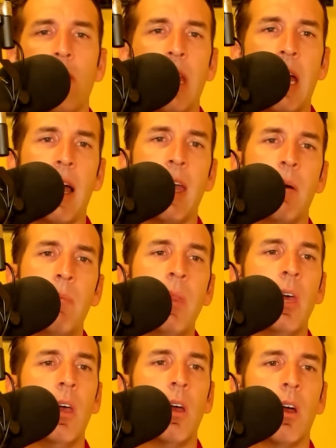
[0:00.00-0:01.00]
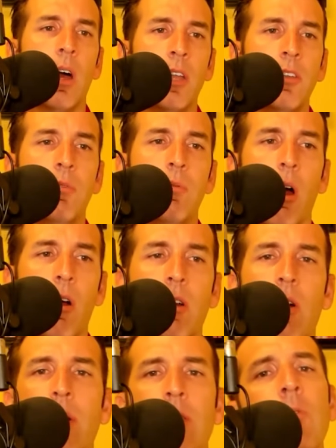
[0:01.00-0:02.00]
than I am are
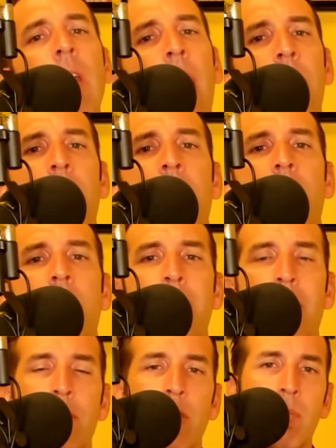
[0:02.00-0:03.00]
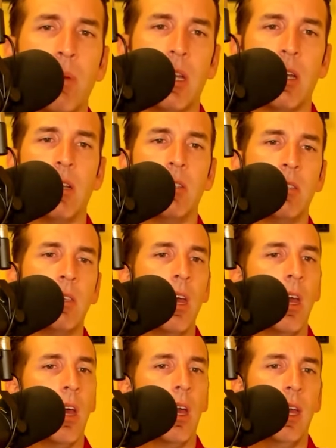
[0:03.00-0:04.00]
going to not really remember it because
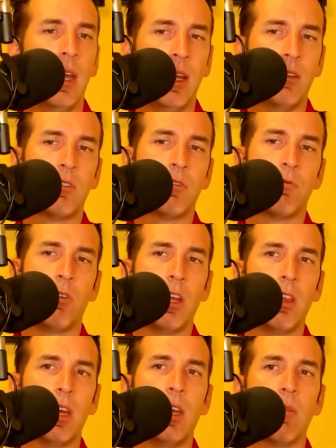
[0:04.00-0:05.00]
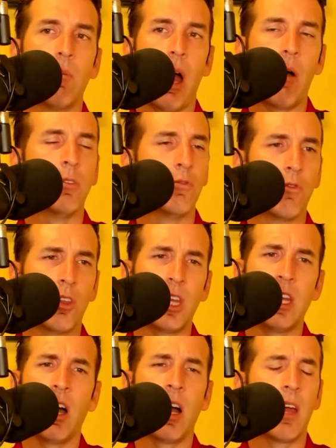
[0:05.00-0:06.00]
it's really, I was
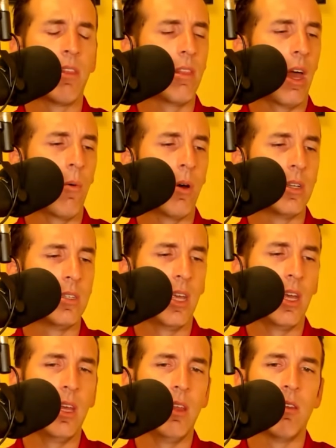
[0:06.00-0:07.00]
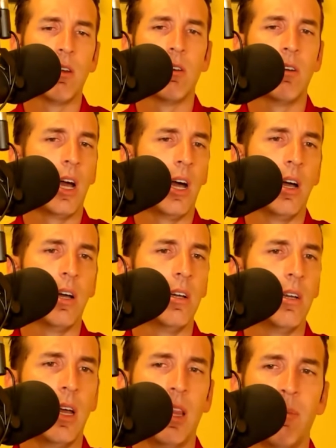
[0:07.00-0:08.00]
really young. I want to say either
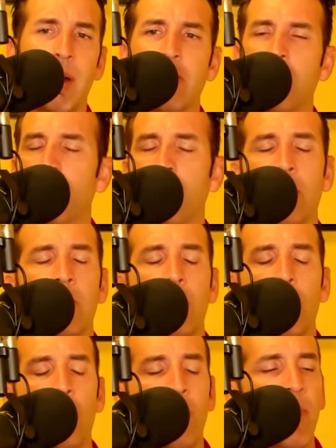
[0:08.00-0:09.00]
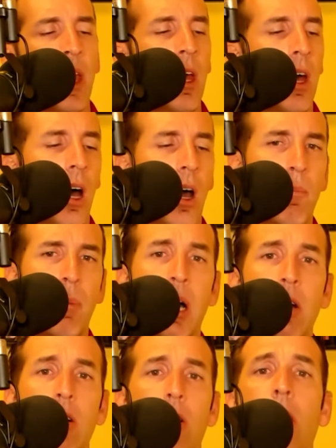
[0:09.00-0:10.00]
elementary or middle school.
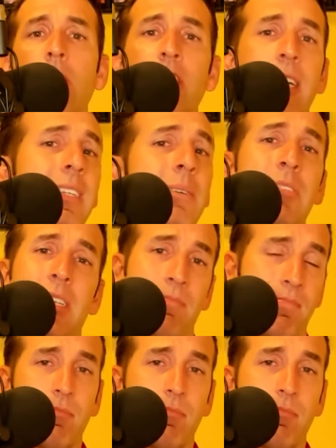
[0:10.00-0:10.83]
But O.J. Simpson,